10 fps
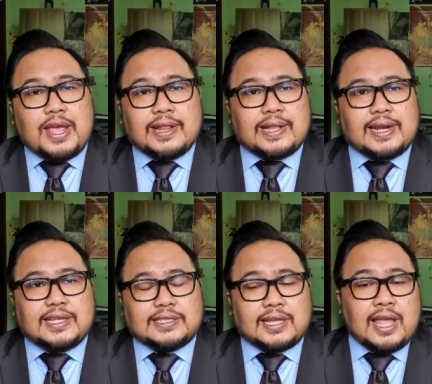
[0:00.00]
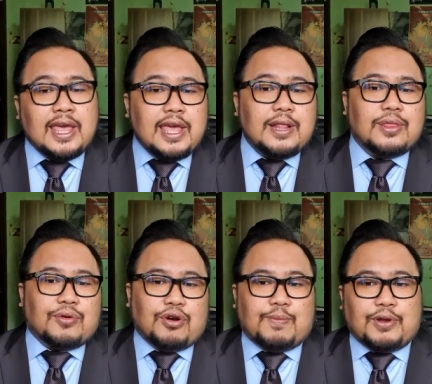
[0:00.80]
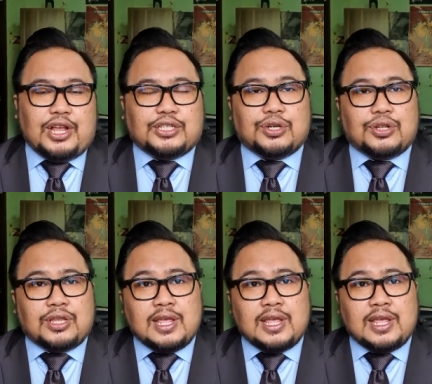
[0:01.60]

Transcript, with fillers: interest in the corporation.